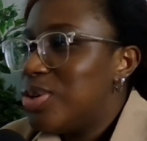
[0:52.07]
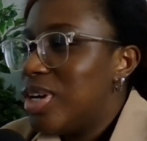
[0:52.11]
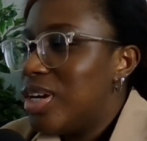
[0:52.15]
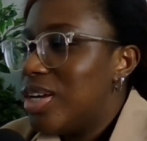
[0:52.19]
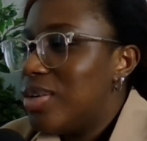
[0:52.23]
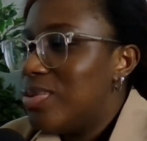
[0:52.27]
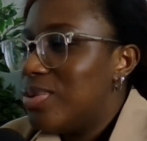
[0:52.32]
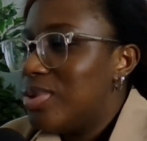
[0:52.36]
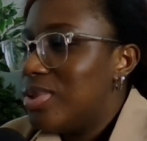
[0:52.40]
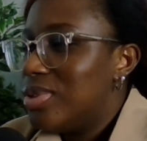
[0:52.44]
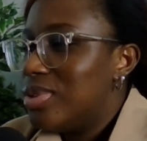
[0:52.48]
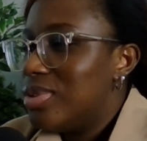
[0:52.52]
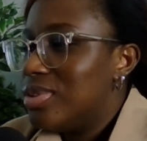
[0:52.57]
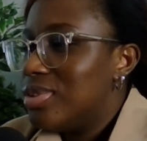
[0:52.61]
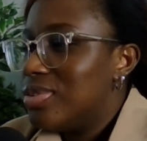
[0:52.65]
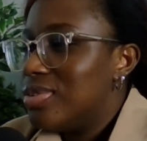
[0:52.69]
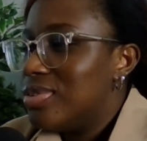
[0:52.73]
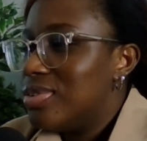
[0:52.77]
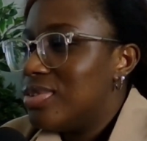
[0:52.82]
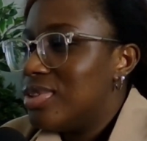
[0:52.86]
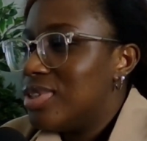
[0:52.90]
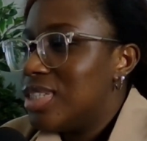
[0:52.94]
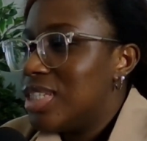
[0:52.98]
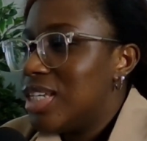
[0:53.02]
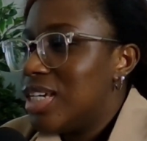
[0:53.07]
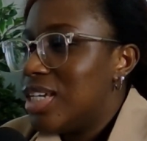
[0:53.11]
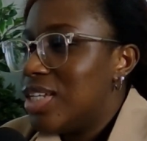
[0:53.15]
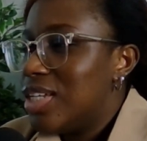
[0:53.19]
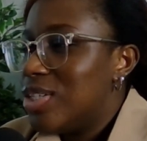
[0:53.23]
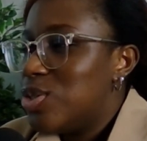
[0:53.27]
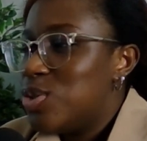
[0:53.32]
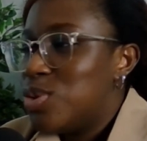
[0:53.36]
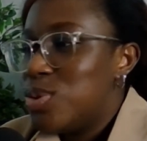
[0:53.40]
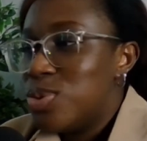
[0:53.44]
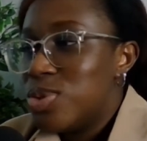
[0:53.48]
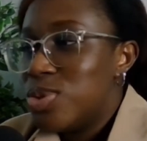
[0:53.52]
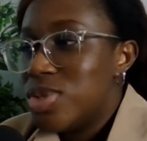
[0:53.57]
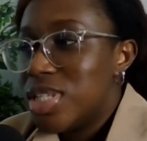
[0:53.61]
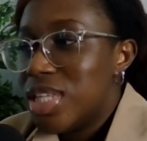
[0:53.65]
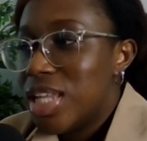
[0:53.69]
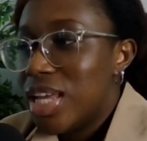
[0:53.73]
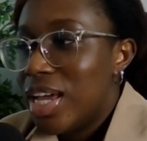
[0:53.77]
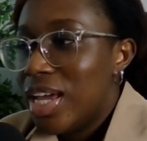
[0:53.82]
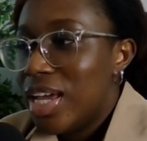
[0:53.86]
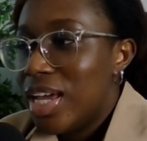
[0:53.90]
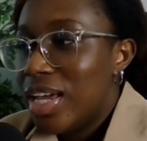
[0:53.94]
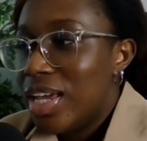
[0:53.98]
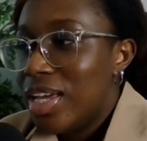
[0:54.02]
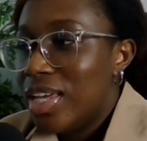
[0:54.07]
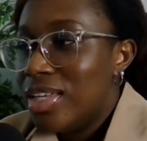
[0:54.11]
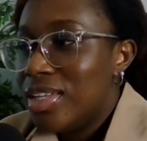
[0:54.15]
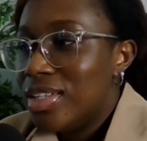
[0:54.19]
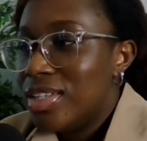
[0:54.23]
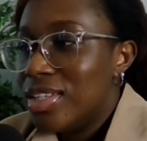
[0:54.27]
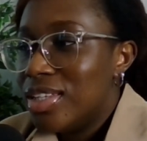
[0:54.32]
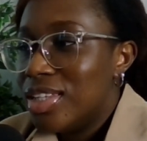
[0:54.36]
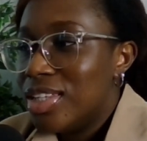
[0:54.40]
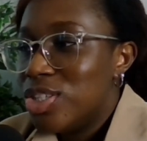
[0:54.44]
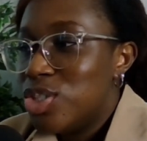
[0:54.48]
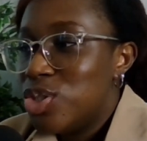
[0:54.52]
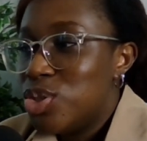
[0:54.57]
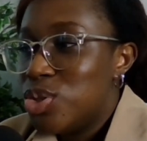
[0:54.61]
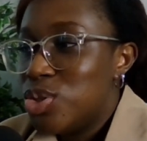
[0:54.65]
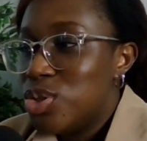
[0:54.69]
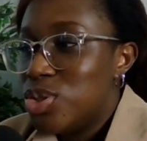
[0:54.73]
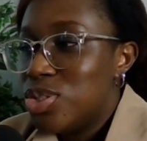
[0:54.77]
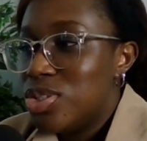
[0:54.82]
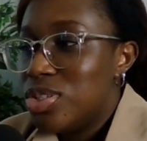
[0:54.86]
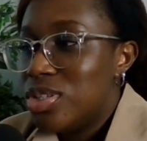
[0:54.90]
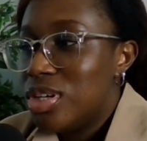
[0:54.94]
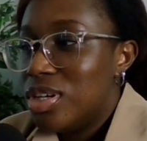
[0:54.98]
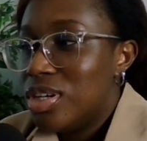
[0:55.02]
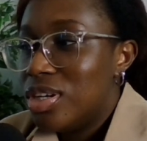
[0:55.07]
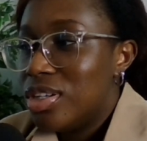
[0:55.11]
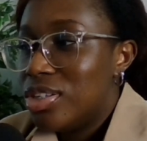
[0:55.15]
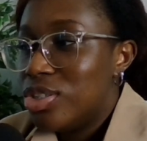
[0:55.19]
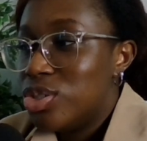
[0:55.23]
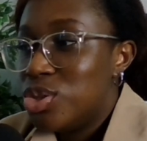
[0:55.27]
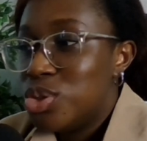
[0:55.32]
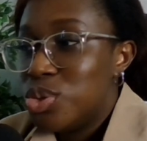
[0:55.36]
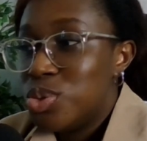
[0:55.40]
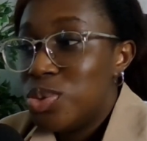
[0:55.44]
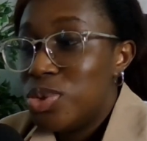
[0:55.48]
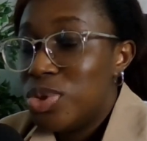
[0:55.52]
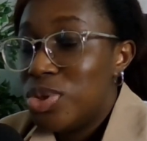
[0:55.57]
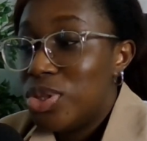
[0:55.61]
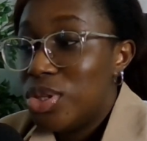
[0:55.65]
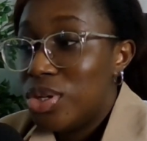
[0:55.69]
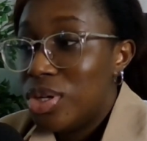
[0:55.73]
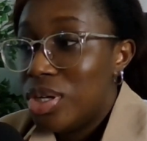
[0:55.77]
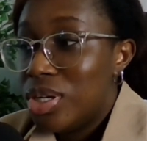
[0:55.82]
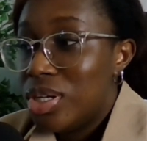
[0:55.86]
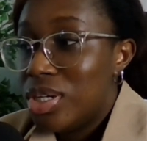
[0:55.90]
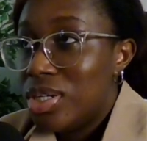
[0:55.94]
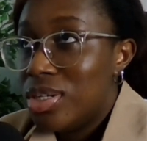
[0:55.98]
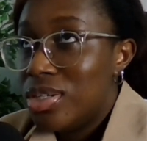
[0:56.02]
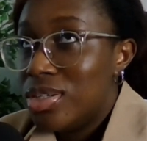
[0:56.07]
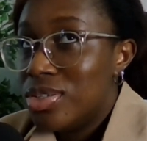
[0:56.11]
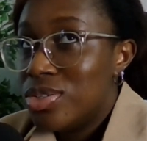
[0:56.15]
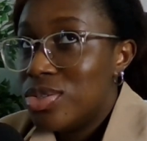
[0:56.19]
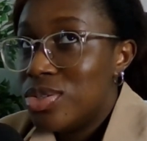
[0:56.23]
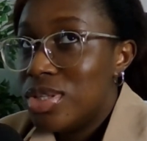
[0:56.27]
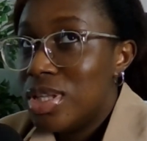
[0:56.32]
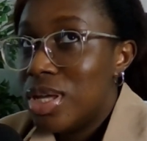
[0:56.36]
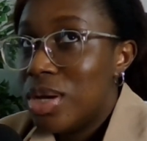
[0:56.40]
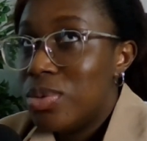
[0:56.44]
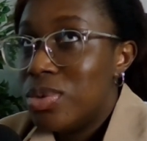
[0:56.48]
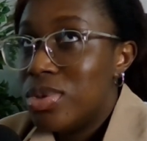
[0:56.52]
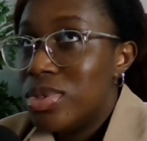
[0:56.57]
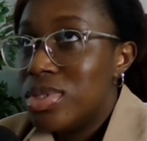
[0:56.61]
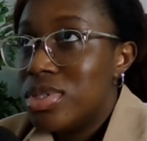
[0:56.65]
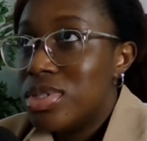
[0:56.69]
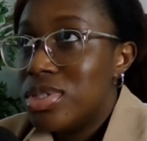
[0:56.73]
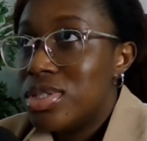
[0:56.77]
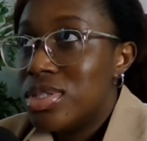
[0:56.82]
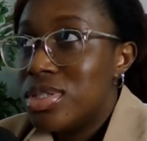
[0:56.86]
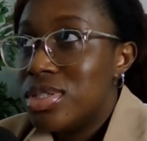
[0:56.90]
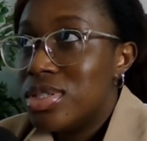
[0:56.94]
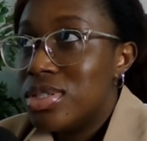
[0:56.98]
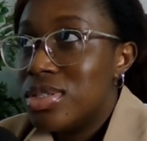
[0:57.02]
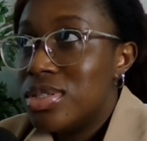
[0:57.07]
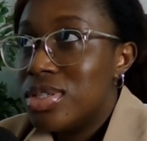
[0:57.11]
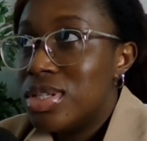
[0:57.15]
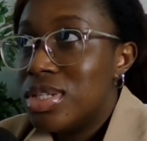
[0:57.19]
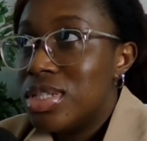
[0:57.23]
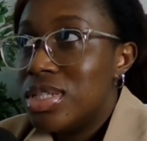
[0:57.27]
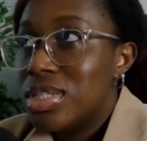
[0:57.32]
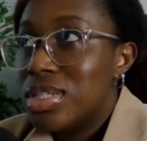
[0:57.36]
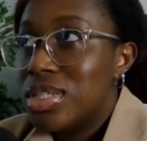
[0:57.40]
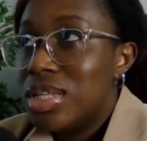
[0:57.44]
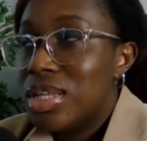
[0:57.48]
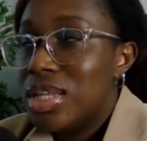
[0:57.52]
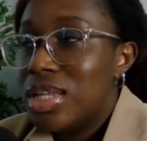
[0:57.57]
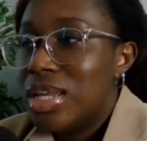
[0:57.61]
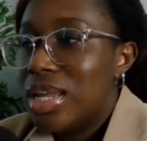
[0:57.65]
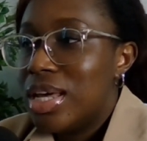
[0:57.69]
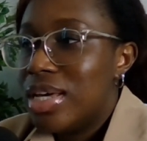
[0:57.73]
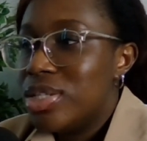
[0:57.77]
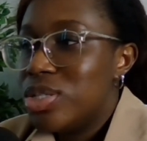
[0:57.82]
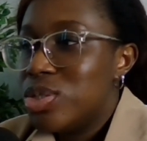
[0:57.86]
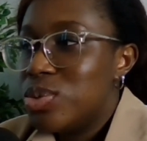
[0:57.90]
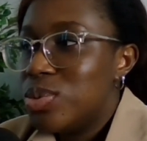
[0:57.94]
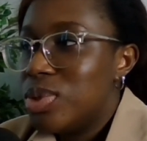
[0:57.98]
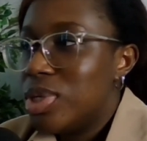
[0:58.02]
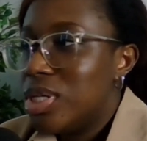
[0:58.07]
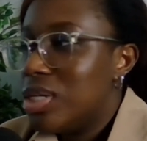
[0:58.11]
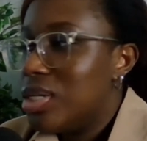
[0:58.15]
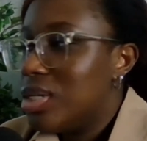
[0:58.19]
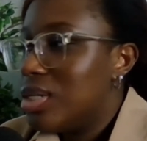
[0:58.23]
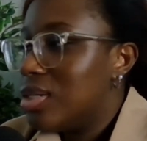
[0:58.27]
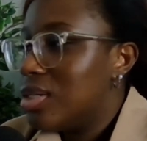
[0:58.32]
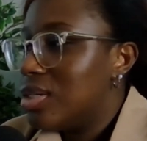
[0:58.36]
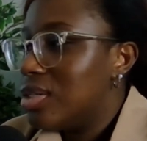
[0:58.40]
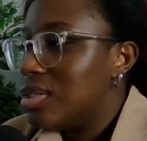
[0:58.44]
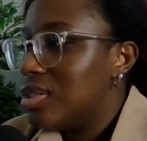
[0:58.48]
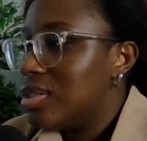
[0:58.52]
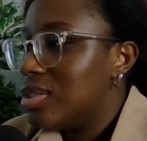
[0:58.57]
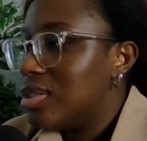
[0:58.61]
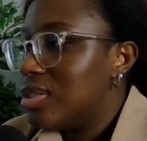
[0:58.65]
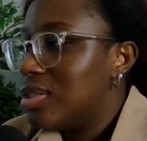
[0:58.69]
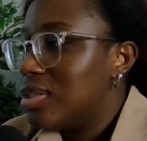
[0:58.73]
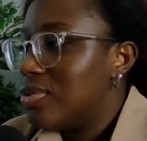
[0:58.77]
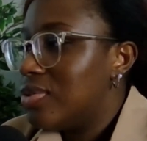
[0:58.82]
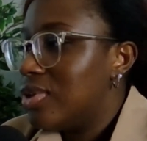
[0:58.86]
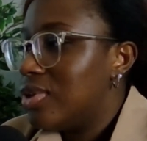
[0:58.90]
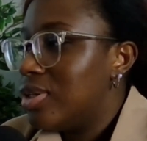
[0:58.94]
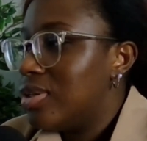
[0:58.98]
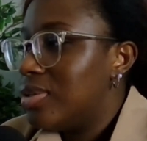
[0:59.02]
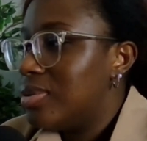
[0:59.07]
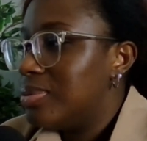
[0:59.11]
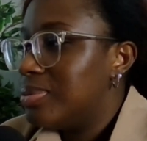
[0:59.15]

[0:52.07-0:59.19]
What, Tuesday, June 3rd. So that was last week, right?